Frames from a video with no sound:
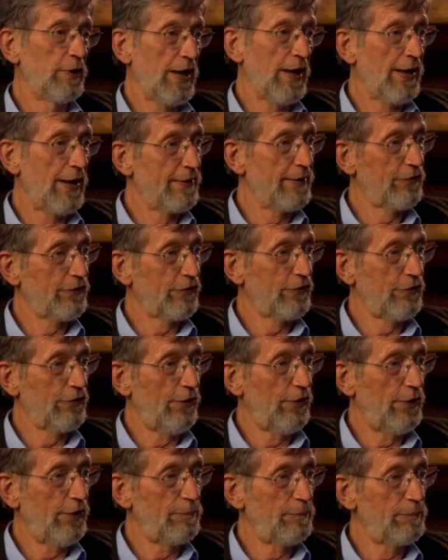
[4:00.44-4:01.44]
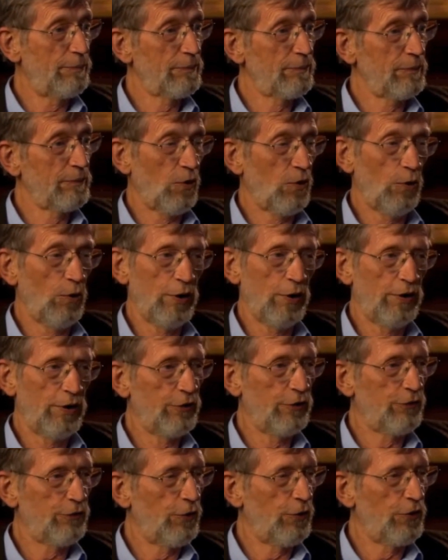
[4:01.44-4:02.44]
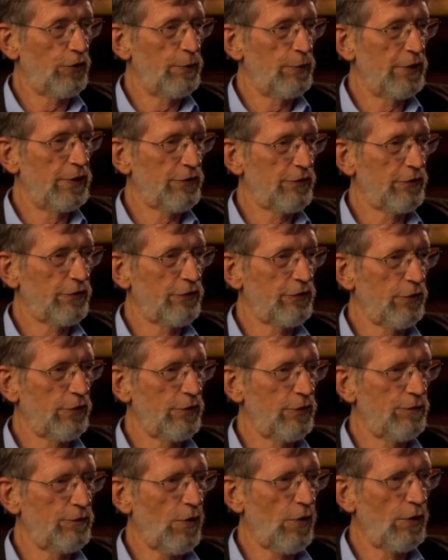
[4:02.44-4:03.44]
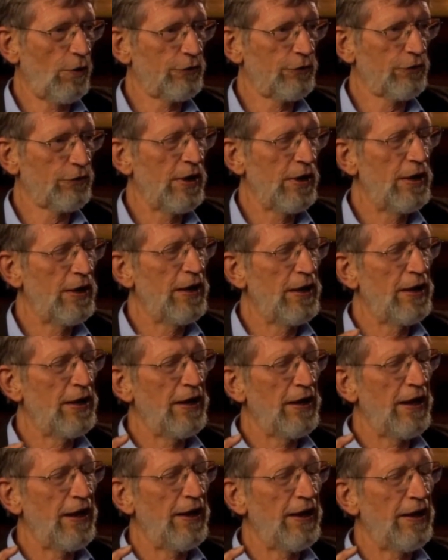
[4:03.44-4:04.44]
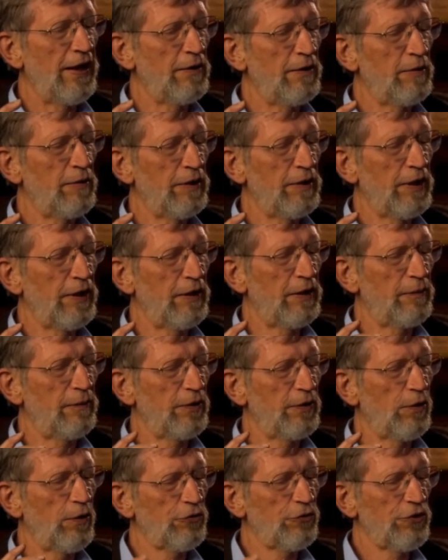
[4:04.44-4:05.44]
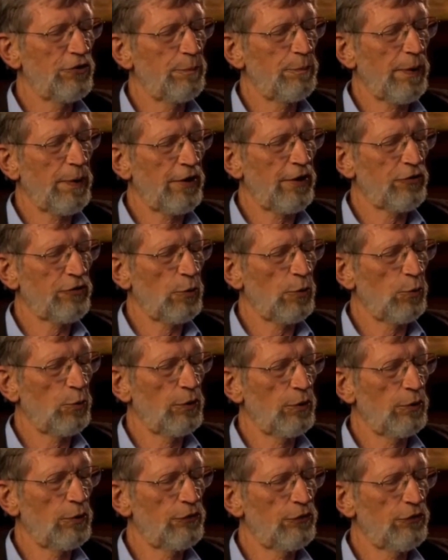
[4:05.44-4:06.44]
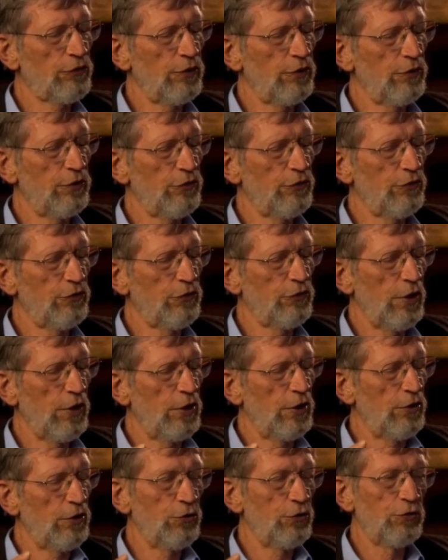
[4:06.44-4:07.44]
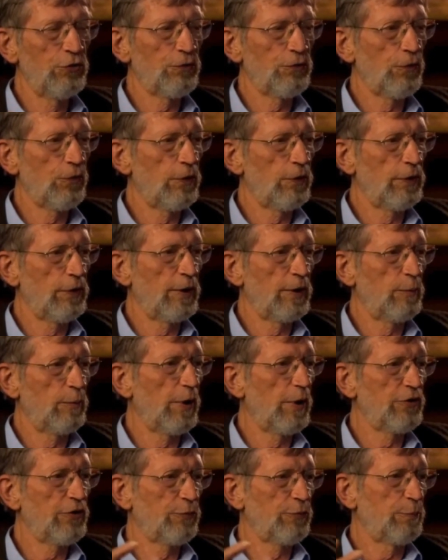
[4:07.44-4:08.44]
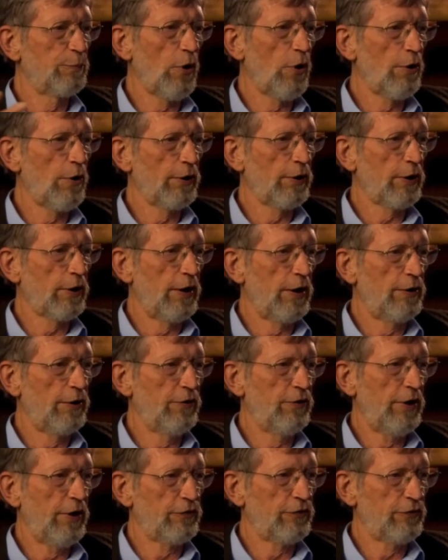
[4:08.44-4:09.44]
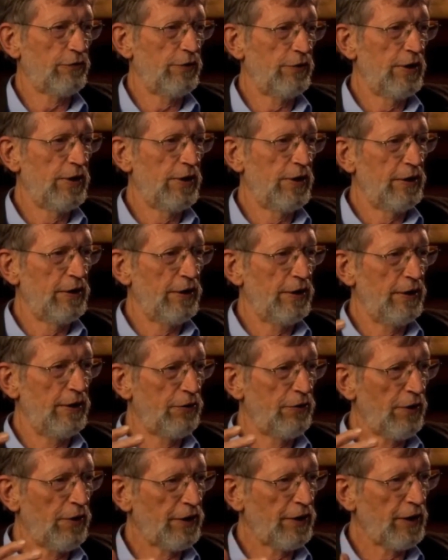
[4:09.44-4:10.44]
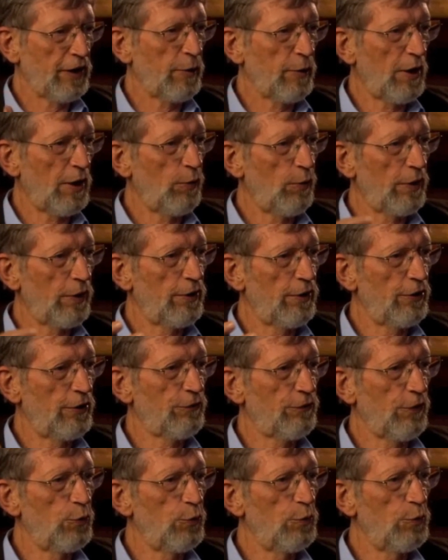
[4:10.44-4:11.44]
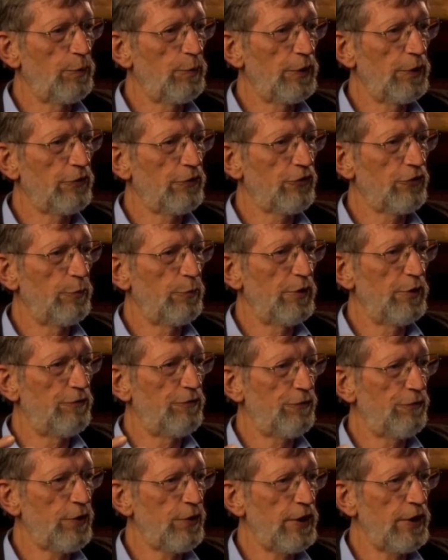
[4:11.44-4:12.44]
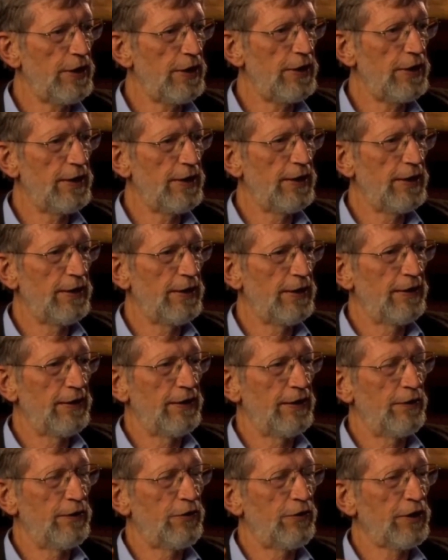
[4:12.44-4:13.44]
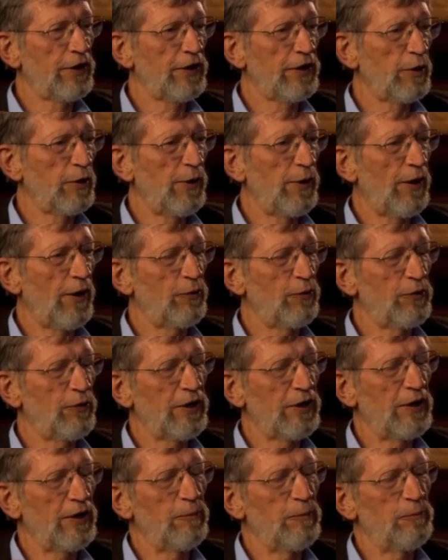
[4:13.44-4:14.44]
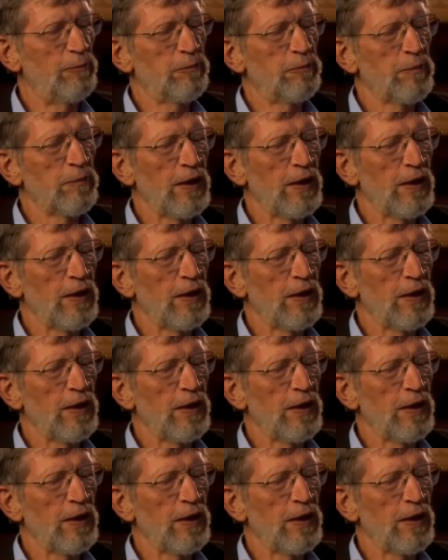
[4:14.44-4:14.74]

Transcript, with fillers: true but not necessary, or what it is for it to be necessarily false. And the notion of possible worlds is useful in a much broader context in thinking about what it is for human beings to be free, in thinking about